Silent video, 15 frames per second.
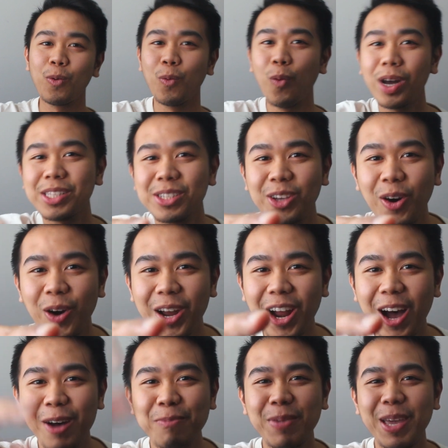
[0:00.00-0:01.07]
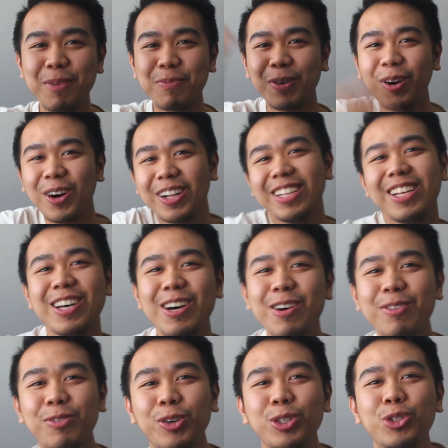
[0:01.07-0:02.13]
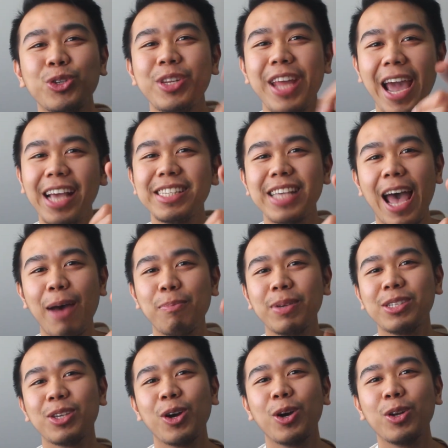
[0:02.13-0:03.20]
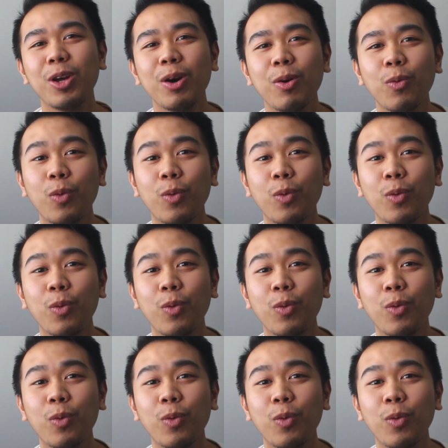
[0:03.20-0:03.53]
What's going on, people? For today's episode,